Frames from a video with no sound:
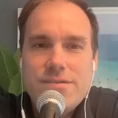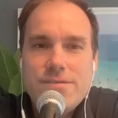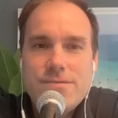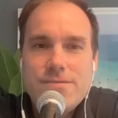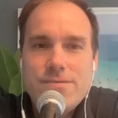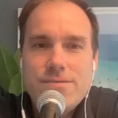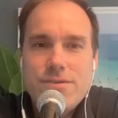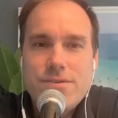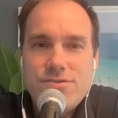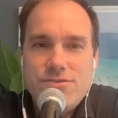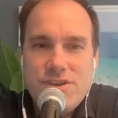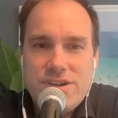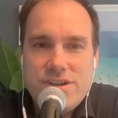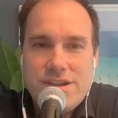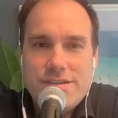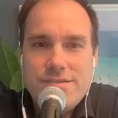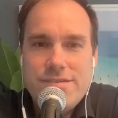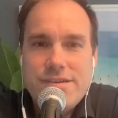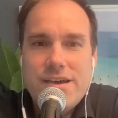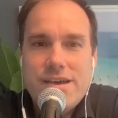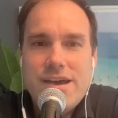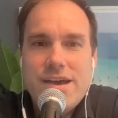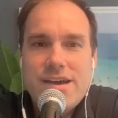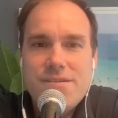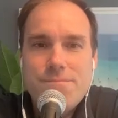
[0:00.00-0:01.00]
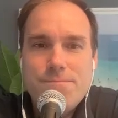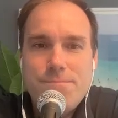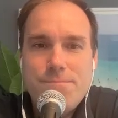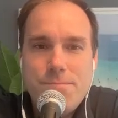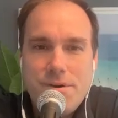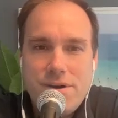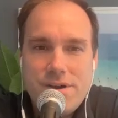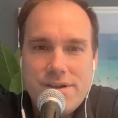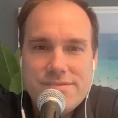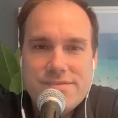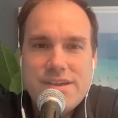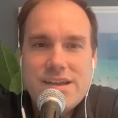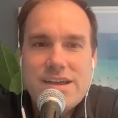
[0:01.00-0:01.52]
Virginia Tech,
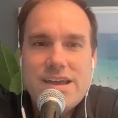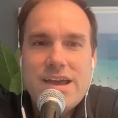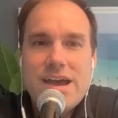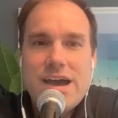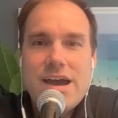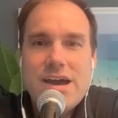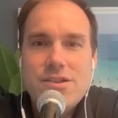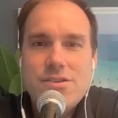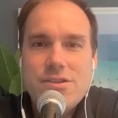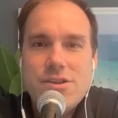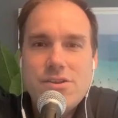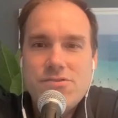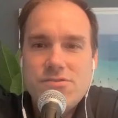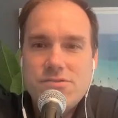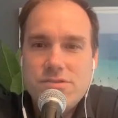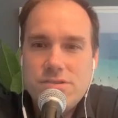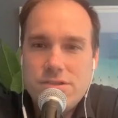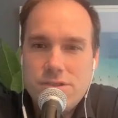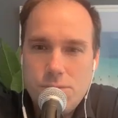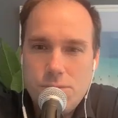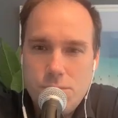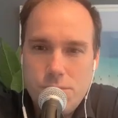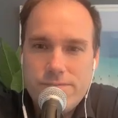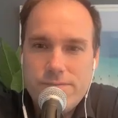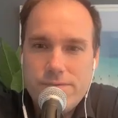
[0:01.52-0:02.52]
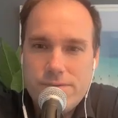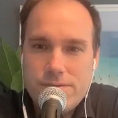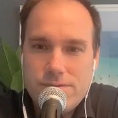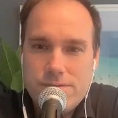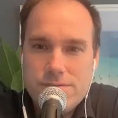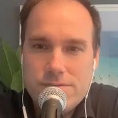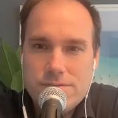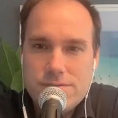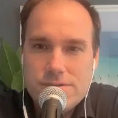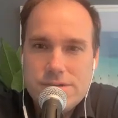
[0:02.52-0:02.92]
Boston College, Louisville.